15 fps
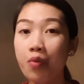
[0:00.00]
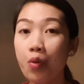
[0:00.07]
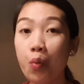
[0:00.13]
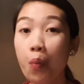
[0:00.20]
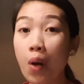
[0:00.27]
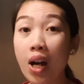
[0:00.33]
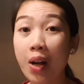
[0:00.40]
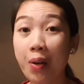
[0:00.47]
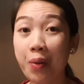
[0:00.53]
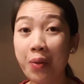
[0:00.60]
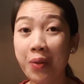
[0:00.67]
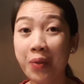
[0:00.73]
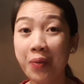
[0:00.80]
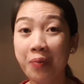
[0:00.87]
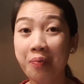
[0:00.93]

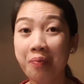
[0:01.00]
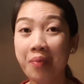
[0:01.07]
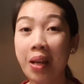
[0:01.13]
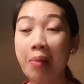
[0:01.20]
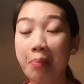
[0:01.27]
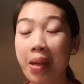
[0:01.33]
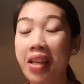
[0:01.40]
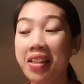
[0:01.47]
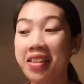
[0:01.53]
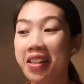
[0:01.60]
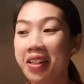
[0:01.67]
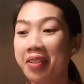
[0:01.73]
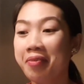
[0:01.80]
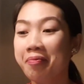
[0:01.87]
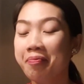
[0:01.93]
Wow,
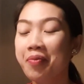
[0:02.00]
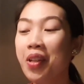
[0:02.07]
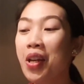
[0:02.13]
amazing.